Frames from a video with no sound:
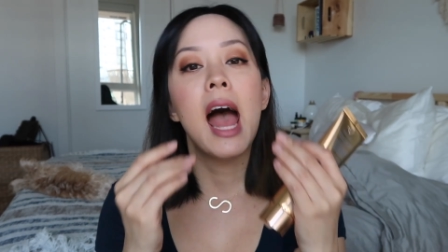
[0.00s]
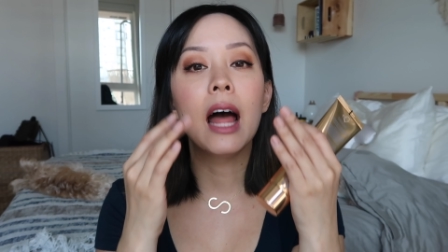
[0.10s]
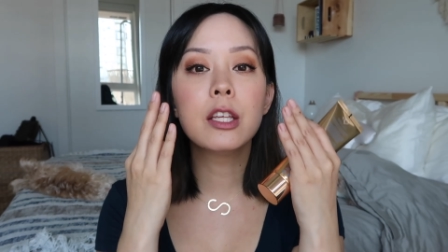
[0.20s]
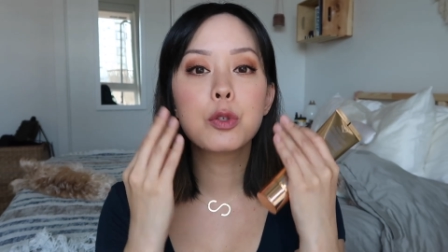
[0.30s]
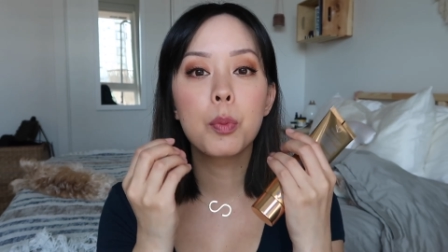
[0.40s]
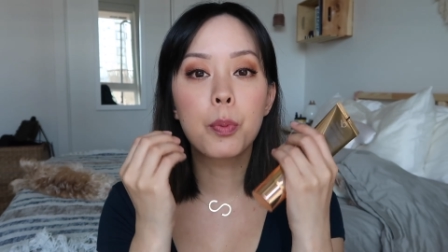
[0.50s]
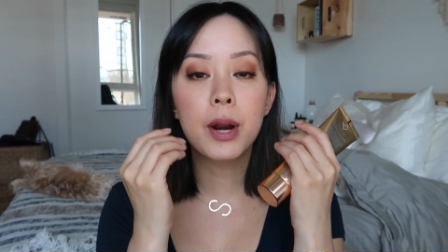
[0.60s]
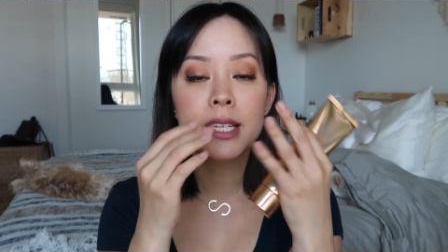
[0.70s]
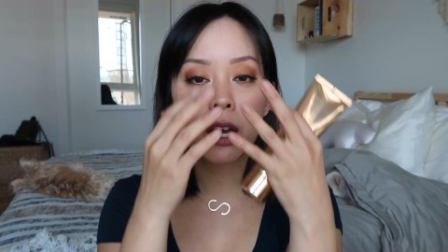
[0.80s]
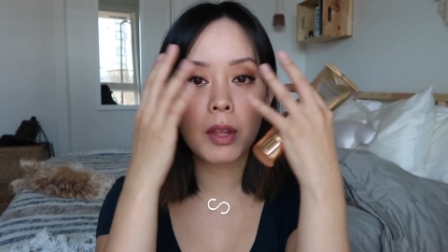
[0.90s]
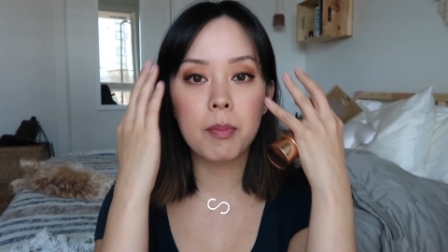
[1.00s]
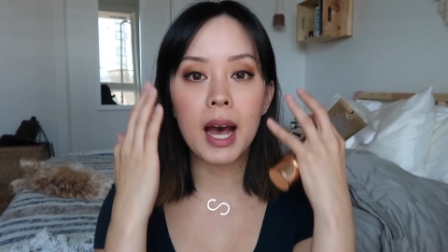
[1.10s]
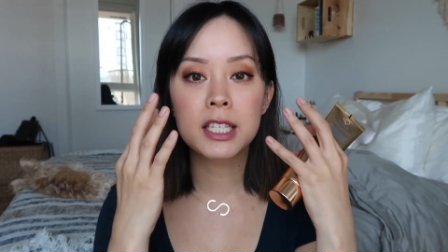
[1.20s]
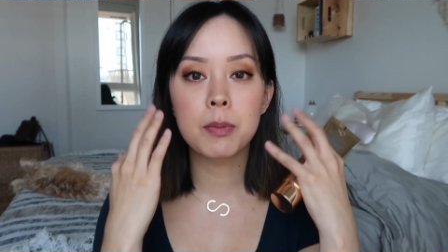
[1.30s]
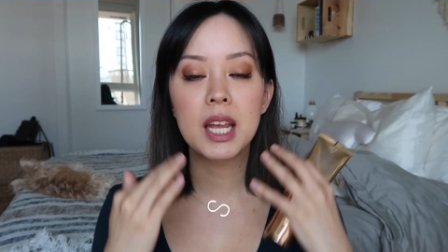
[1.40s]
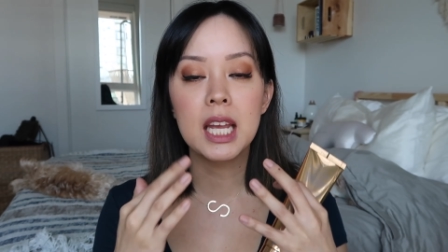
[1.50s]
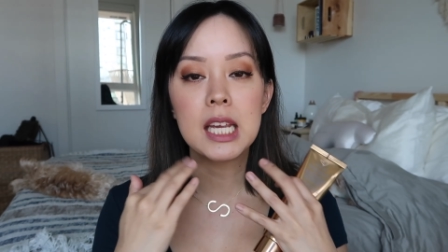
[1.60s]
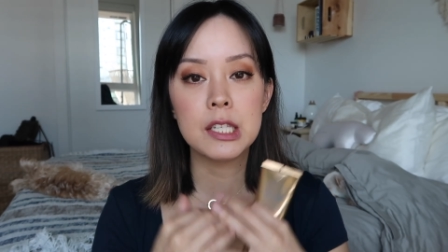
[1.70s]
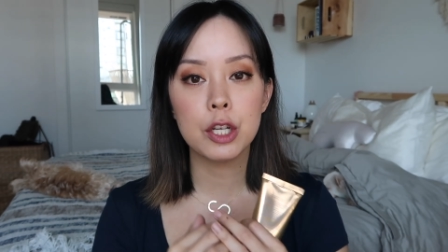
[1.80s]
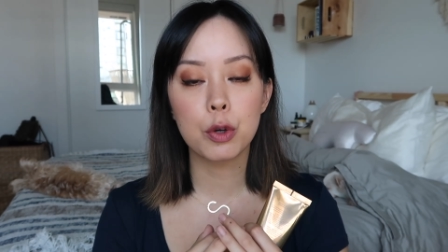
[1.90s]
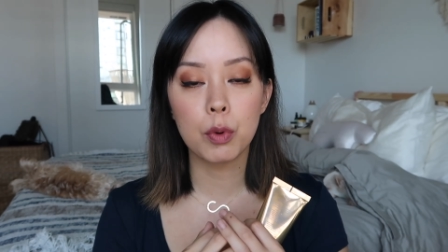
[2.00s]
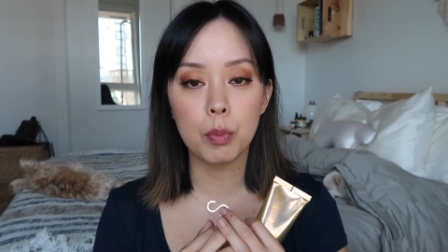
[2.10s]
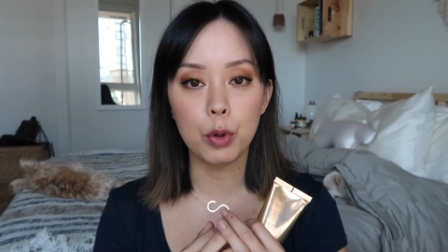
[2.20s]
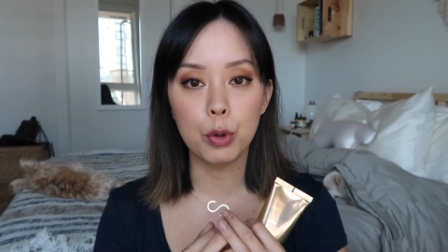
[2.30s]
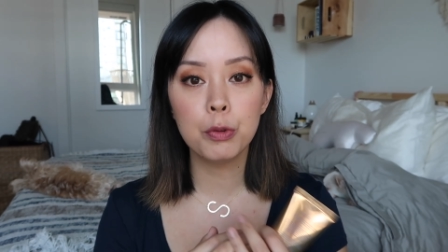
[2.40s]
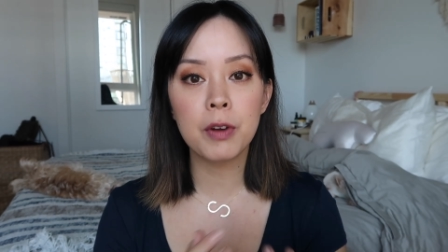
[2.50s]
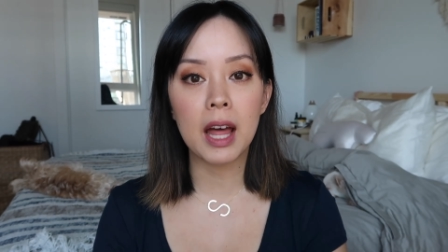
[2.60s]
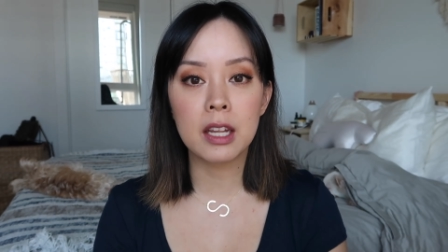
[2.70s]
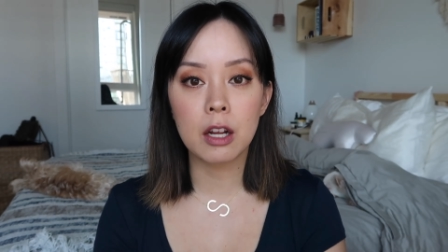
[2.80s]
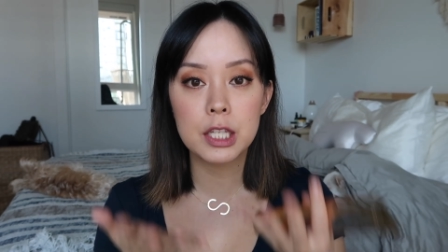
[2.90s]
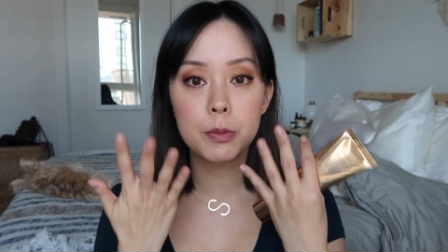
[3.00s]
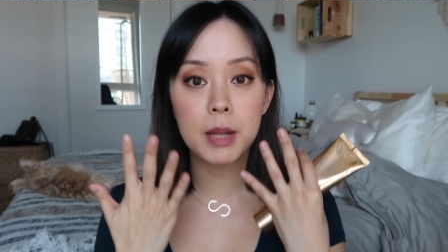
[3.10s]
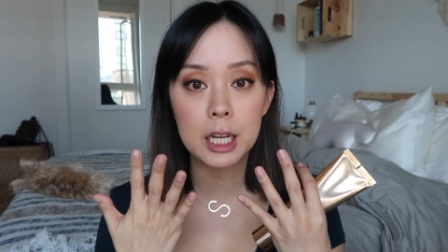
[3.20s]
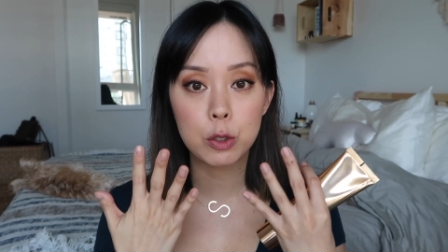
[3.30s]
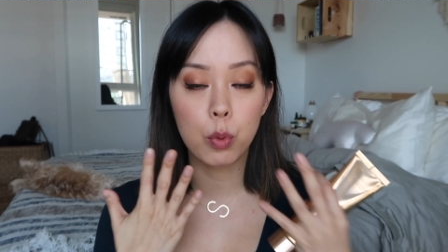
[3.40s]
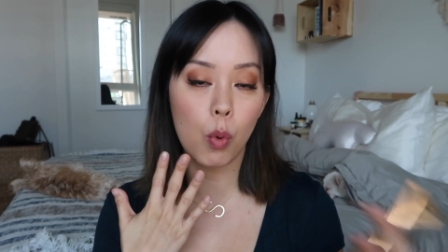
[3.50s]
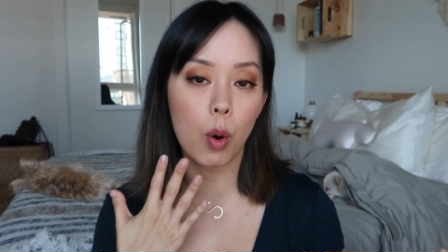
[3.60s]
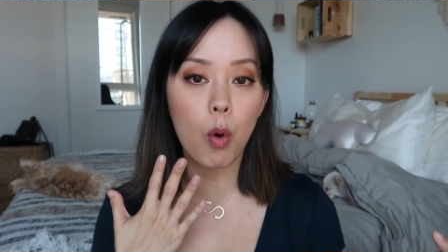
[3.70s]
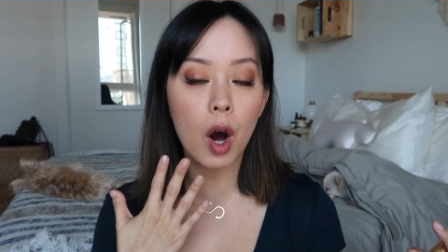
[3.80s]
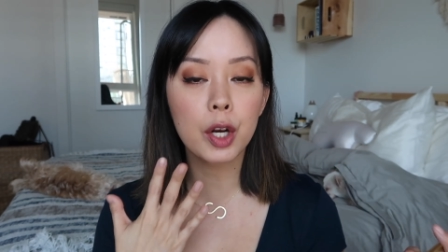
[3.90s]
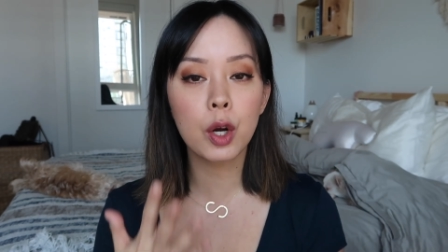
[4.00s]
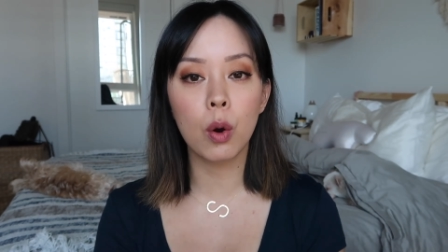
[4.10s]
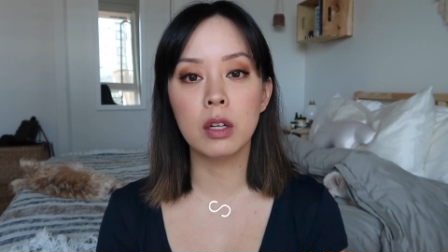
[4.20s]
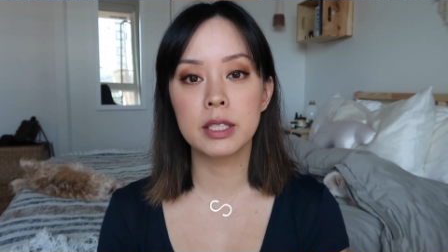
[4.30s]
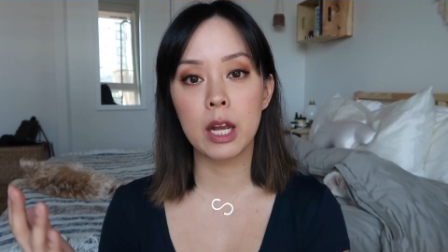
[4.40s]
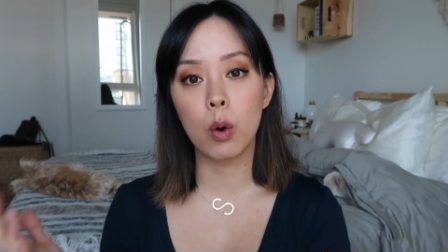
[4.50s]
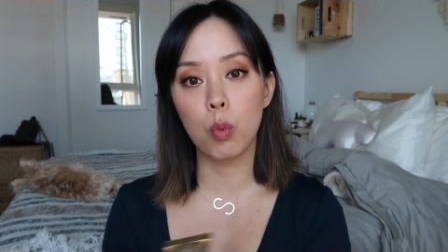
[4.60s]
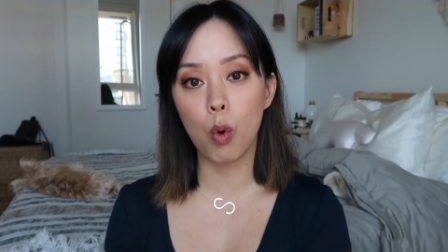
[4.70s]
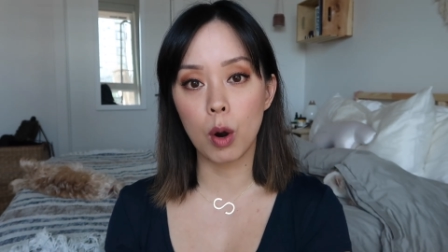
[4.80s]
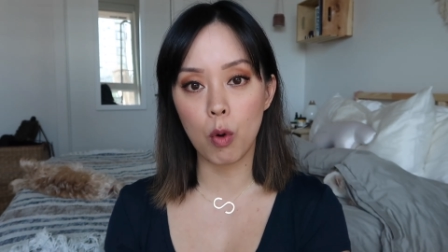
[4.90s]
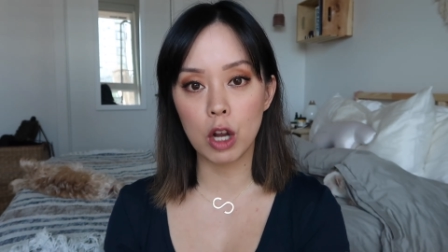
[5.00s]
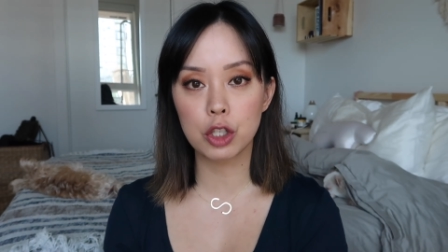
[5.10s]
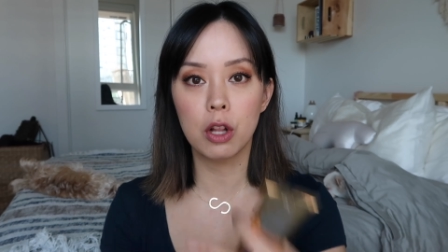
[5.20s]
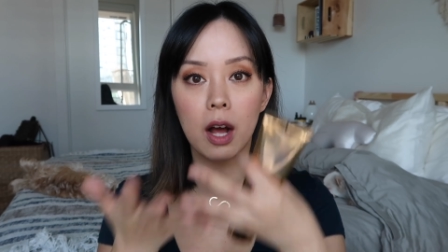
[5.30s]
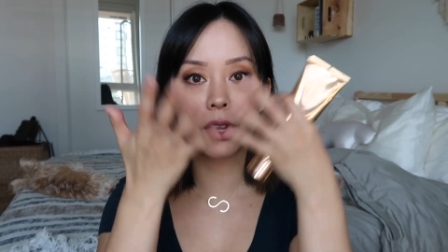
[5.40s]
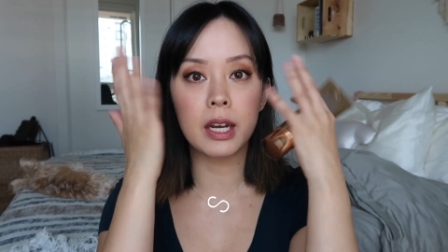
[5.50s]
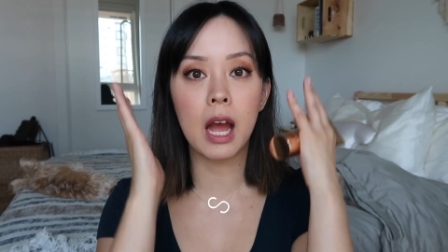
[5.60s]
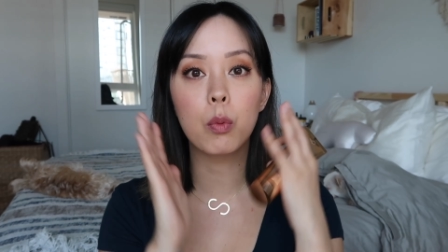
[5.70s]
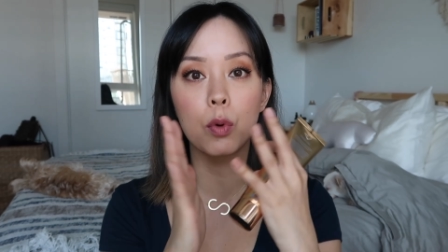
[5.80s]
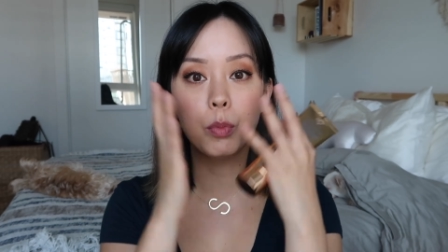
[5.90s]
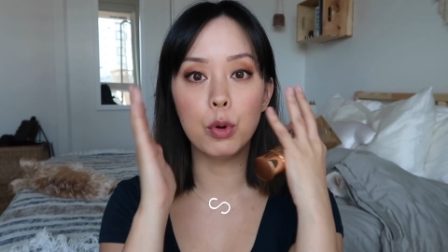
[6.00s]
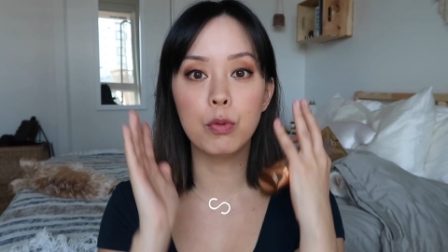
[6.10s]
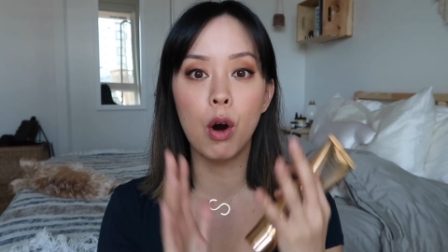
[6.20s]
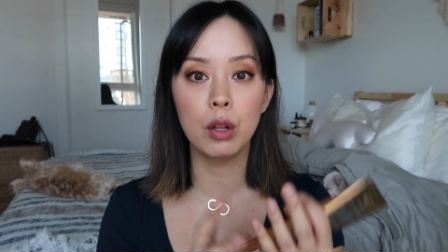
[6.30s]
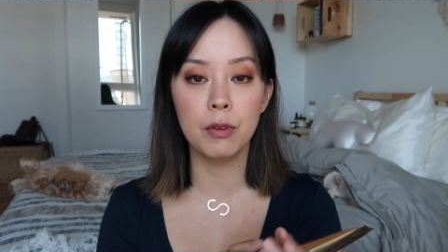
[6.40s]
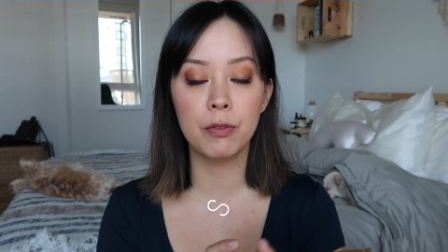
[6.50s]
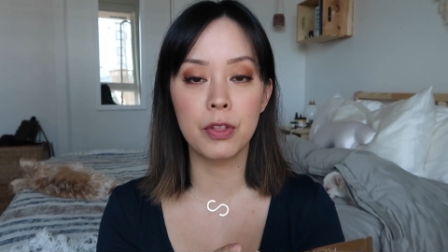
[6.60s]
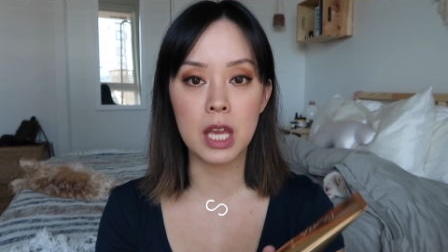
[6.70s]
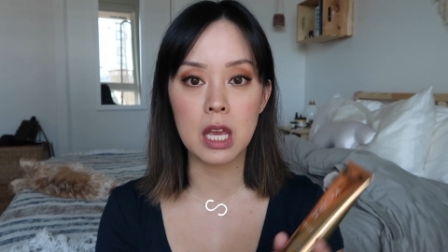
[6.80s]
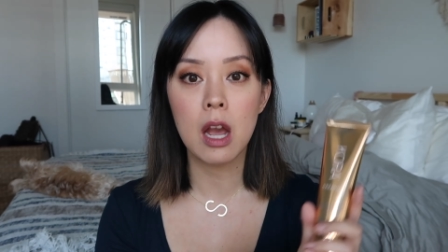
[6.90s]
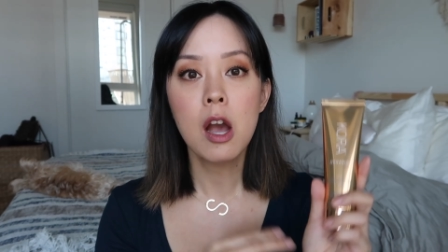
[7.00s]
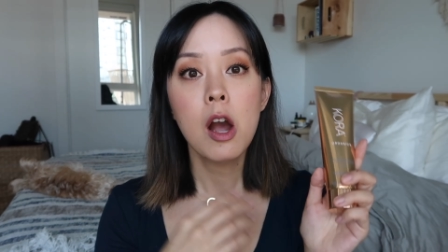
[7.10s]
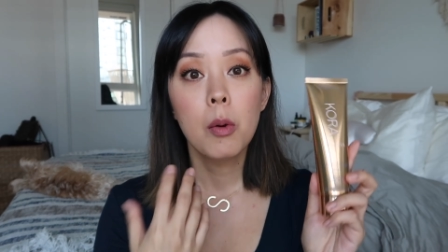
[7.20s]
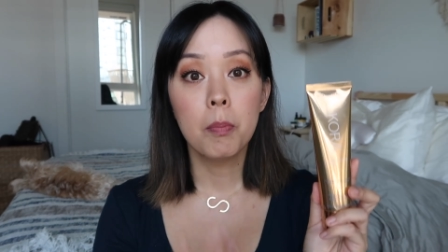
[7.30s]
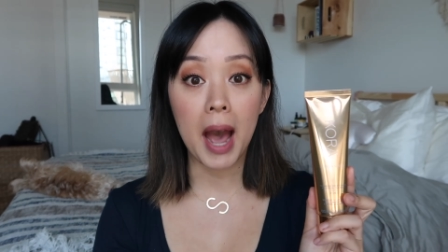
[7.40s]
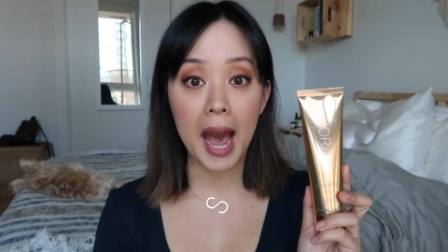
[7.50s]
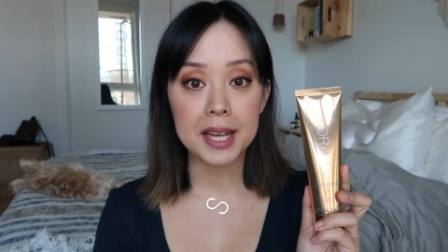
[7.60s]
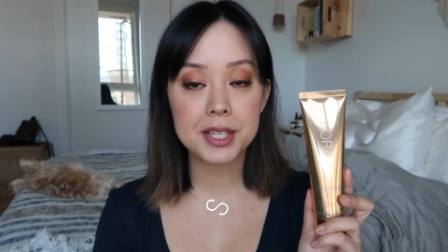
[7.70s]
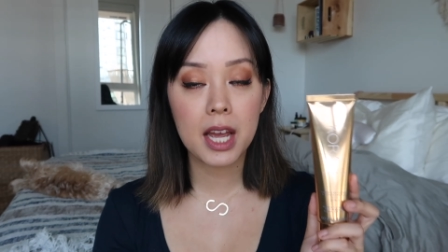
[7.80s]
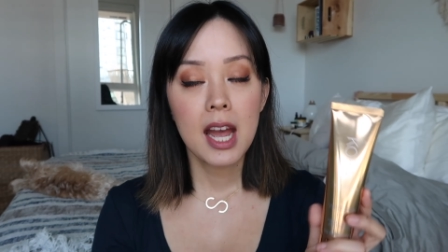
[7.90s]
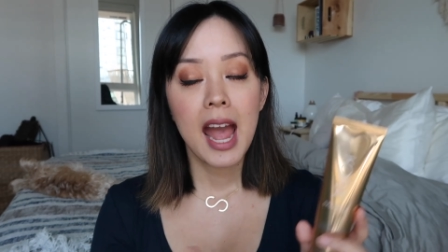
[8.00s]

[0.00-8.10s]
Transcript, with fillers: and this will break down the mask, make it easier to remove. And then I'll splash with warm water, or I'll take a warm washcloth and remove all of the mask.